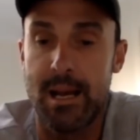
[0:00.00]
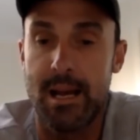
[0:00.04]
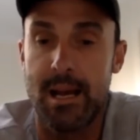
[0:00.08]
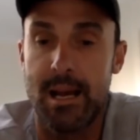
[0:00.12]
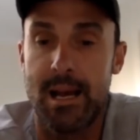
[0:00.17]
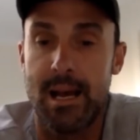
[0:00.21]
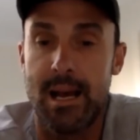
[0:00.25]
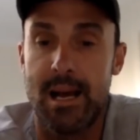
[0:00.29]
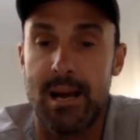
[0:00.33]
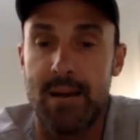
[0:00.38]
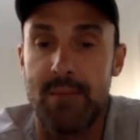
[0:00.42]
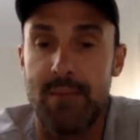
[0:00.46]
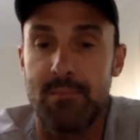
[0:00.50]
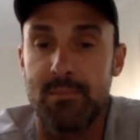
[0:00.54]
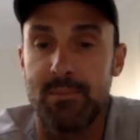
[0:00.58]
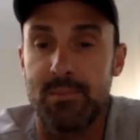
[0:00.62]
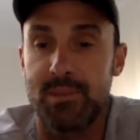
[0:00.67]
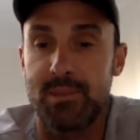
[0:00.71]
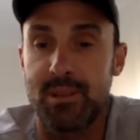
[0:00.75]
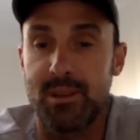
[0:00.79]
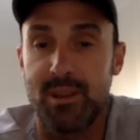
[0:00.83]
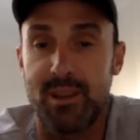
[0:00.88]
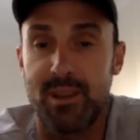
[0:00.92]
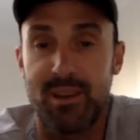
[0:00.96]

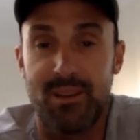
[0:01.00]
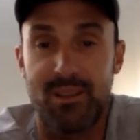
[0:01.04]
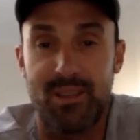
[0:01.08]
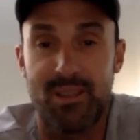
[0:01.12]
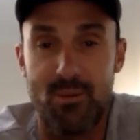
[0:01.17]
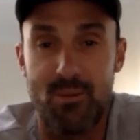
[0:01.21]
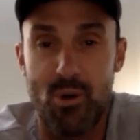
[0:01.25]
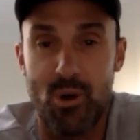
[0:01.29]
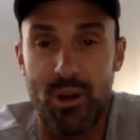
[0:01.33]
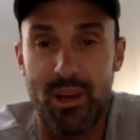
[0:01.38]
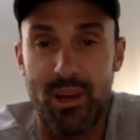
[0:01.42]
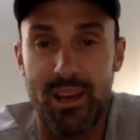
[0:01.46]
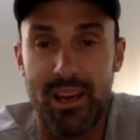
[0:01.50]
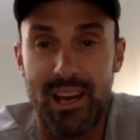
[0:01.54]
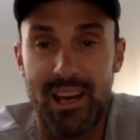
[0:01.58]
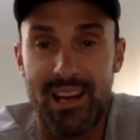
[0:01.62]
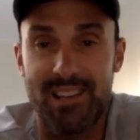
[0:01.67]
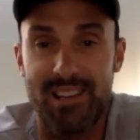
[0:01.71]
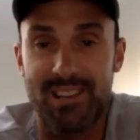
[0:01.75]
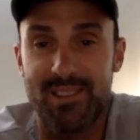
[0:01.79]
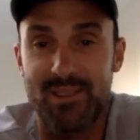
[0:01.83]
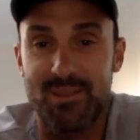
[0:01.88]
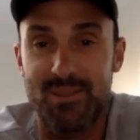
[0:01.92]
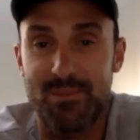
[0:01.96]
So they're working
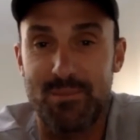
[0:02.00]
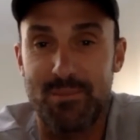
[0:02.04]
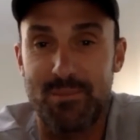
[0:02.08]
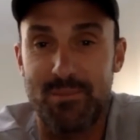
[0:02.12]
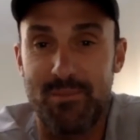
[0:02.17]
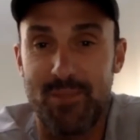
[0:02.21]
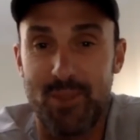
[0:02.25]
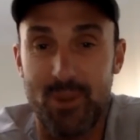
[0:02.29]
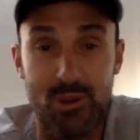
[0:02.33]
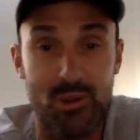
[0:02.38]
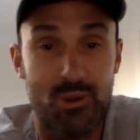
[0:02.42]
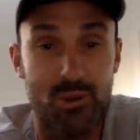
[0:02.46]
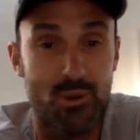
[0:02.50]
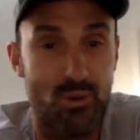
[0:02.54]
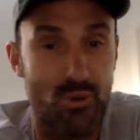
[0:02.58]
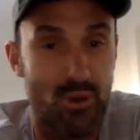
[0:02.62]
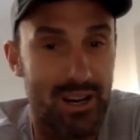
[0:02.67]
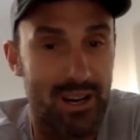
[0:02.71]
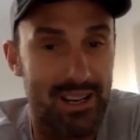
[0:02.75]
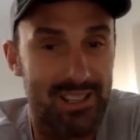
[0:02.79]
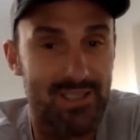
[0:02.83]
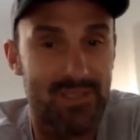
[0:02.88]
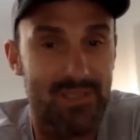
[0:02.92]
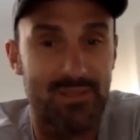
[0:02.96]
out some virtual
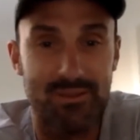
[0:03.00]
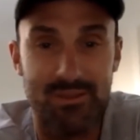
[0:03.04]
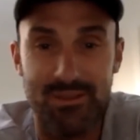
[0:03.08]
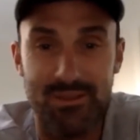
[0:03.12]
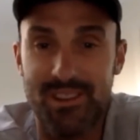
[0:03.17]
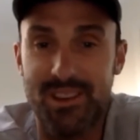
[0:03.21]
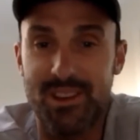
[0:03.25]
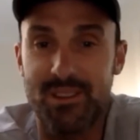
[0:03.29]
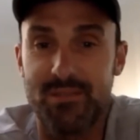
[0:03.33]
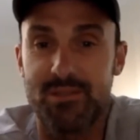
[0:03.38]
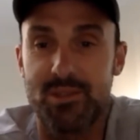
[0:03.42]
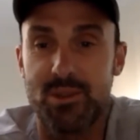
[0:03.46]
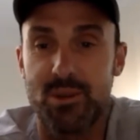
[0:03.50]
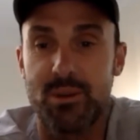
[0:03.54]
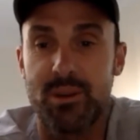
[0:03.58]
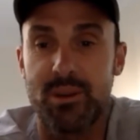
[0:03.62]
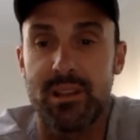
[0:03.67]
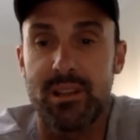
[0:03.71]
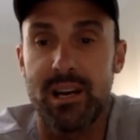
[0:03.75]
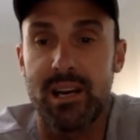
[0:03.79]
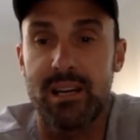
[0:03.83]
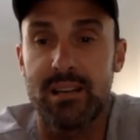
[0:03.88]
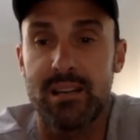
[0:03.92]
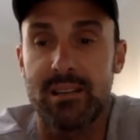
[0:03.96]
ways of doing
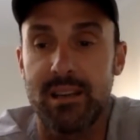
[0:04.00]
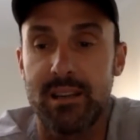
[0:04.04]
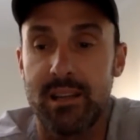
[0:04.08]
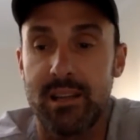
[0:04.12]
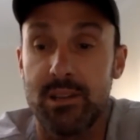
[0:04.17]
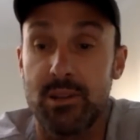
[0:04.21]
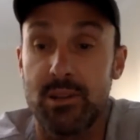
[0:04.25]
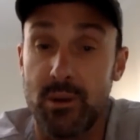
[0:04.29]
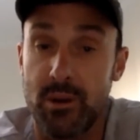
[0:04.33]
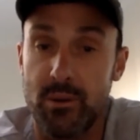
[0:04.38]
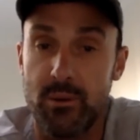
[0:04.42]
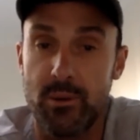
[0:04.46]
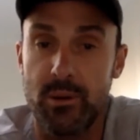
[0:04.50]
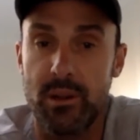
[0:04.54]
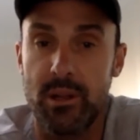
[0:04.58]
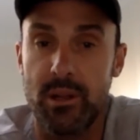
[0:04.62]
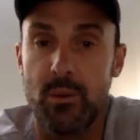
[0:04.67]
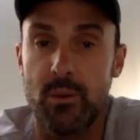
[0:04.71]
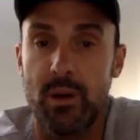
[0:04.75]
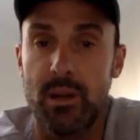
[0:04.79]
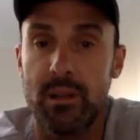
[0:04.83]
that, and they're doing really well